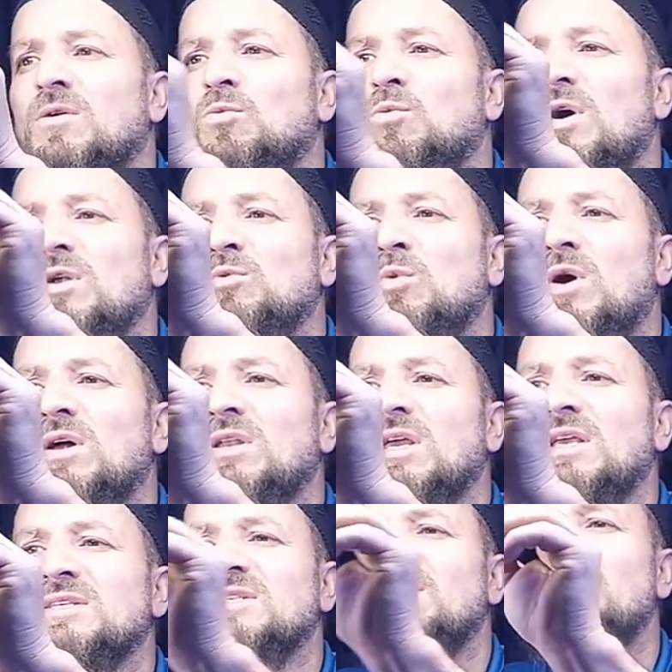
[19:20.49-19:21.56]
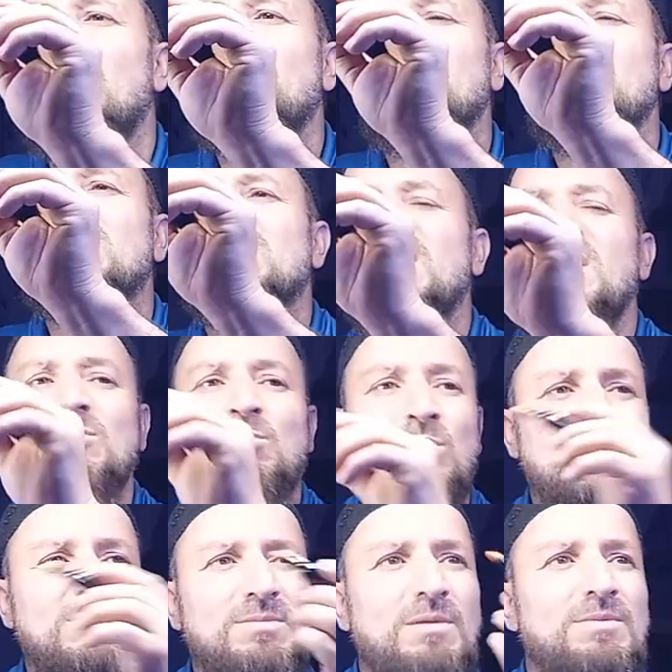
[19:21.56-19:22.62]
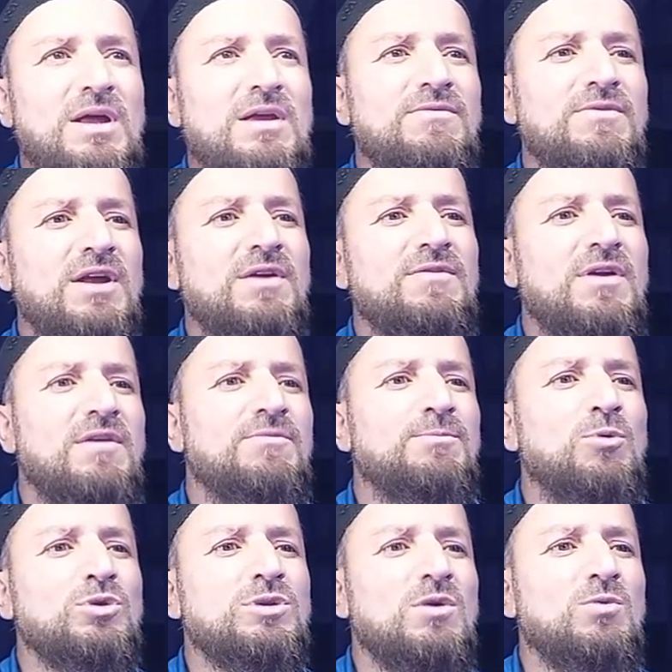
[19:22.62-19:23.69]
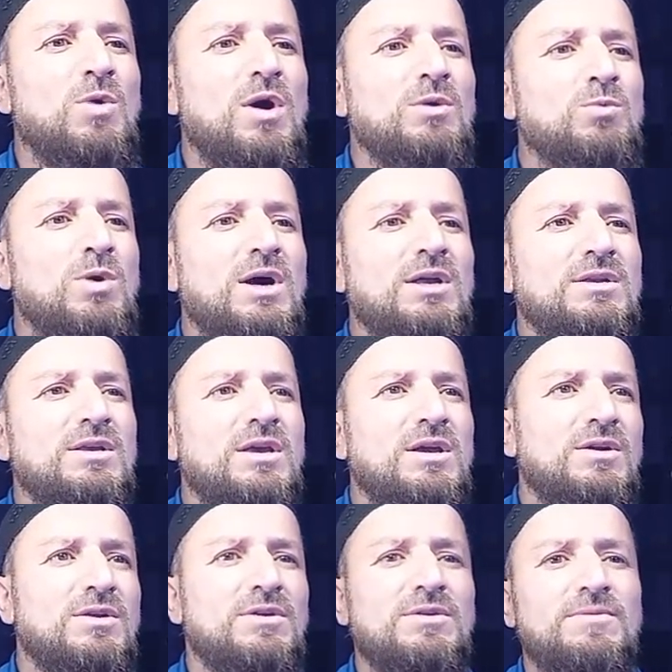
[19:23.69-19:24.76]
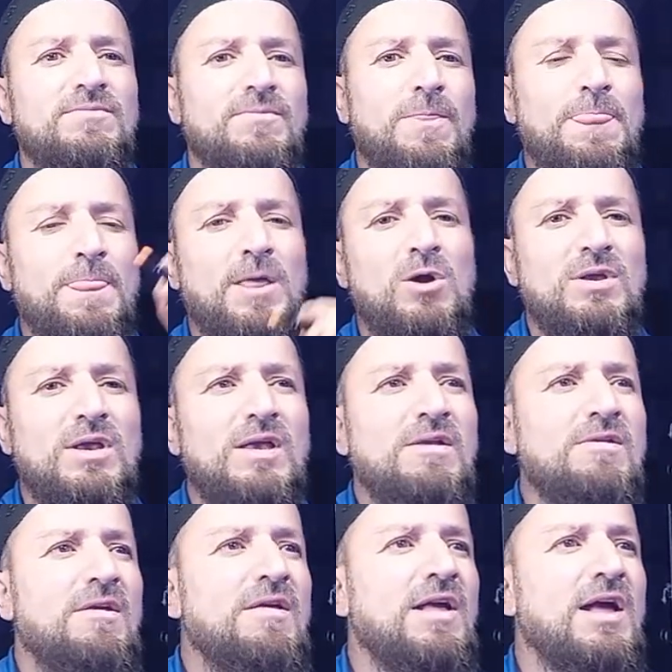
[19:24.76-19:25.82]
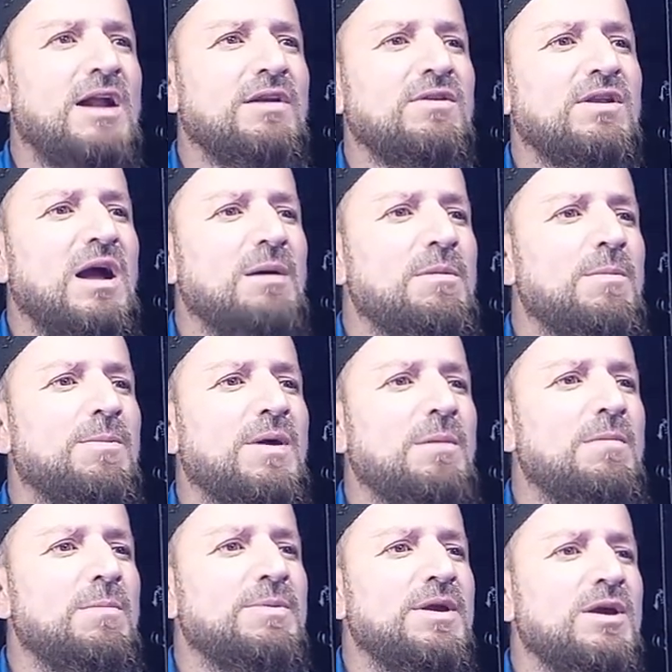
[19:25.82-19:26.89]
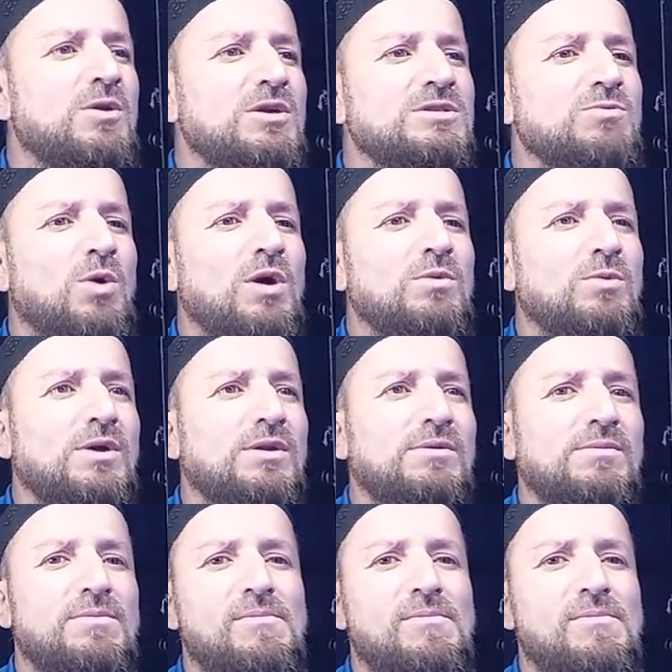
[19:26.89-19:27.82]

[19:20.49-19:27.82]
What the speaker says: 1, 1 is the memory state. What is the memory? If both are 1, 1 here, okay, and it will come up here as a 1, 1.